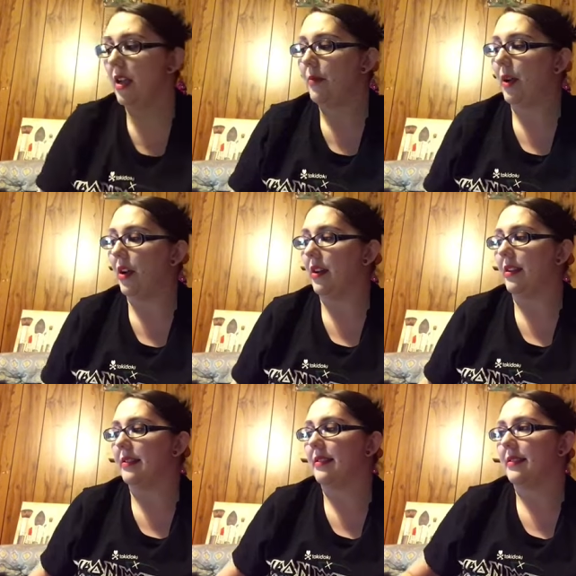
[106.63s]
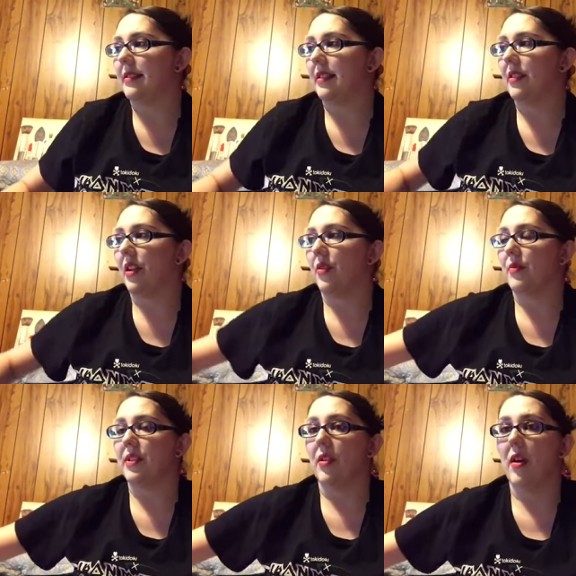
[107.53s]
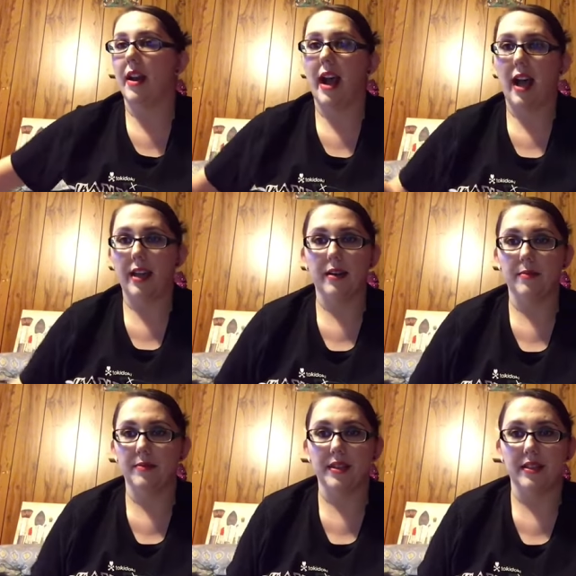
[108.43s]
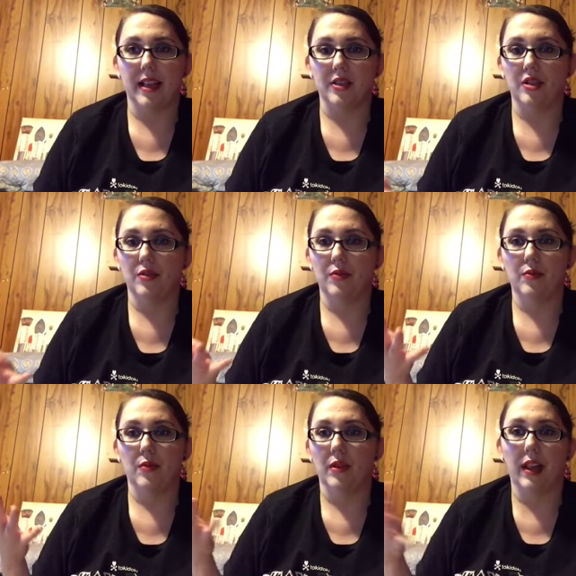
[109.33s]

because, you know, there was a lot of items that you